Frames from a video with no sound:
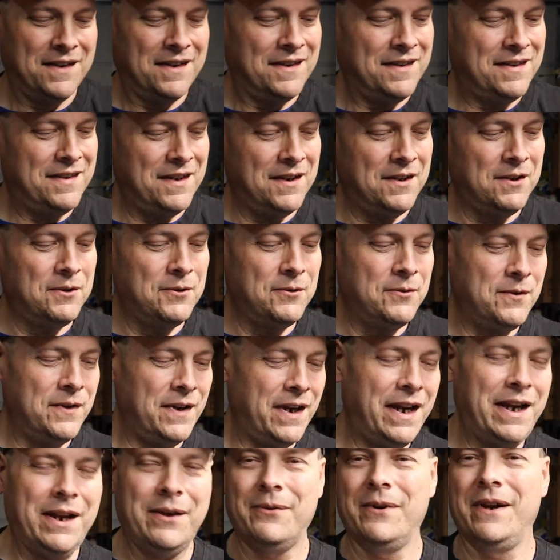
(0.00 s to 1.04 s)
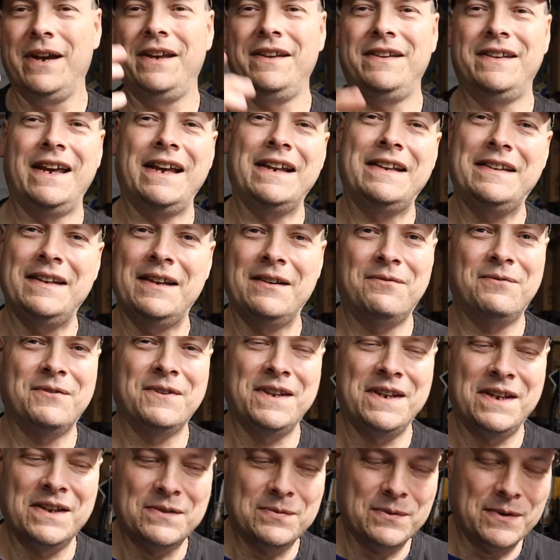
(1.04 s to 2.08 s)
So anyways, that's it for
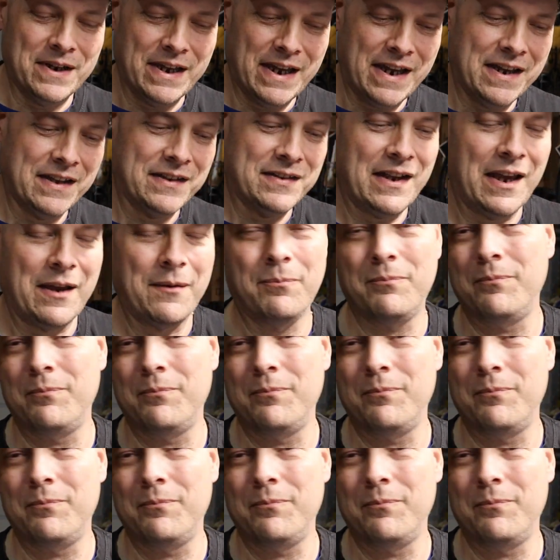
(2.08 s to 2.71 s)
this one, guys.